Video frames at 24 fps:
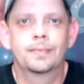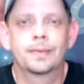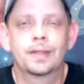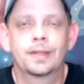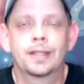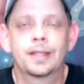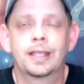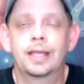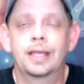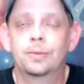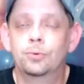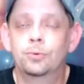
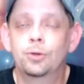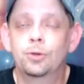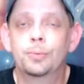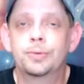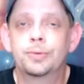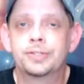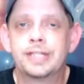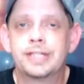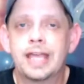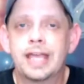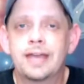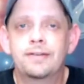And
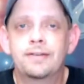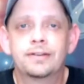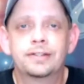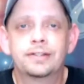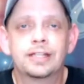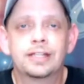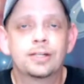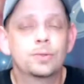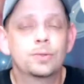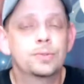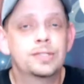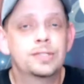rumors have it
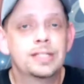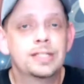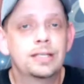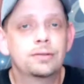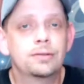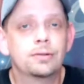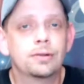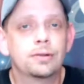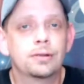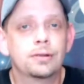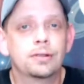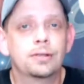that it was
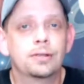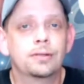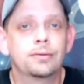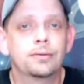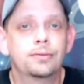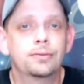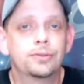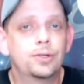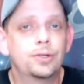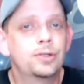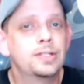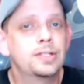either a
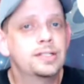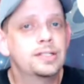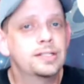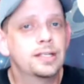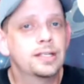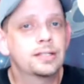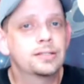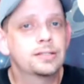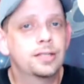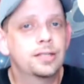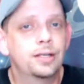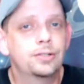
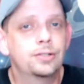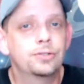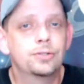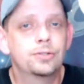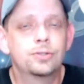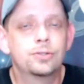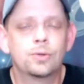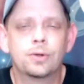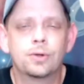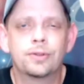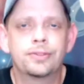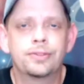
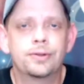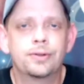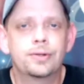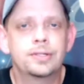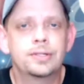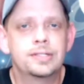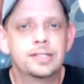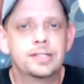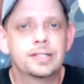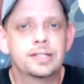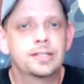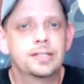3600 or a
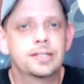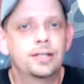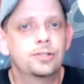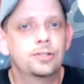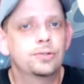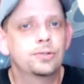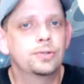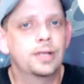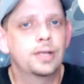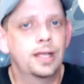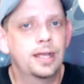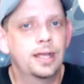
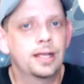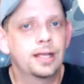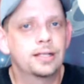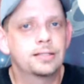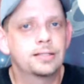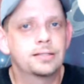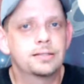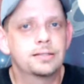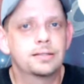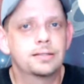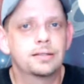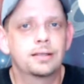
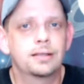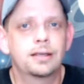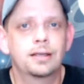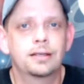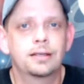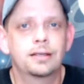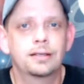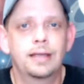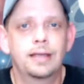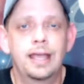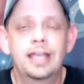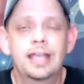3600X
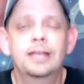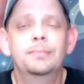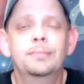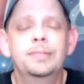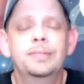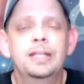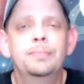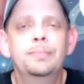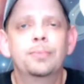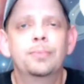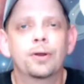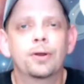
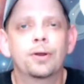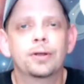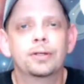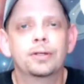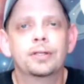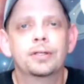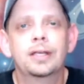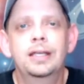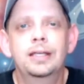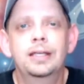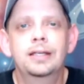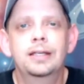AMD part
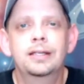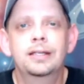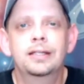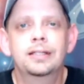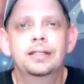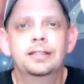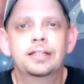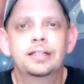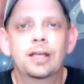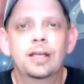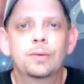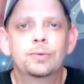
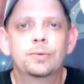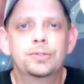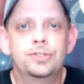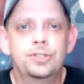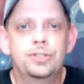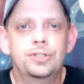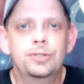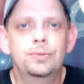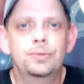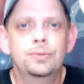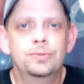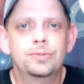that was
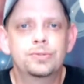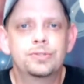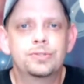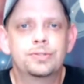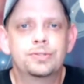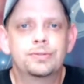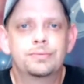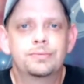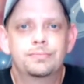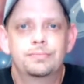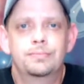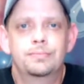used
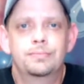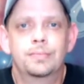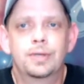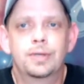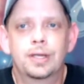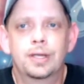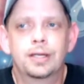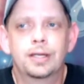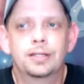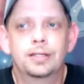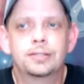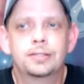
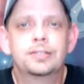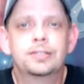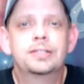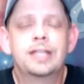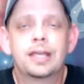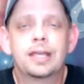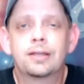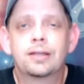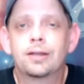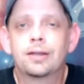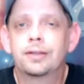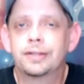to
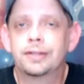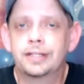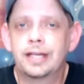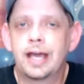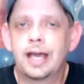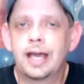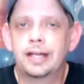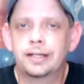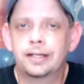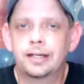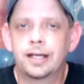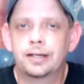take on the
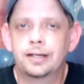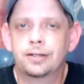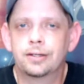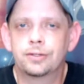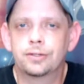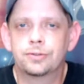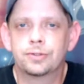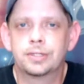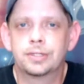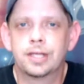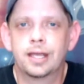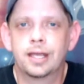
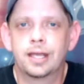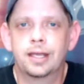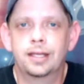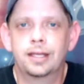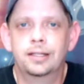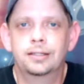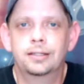9900K,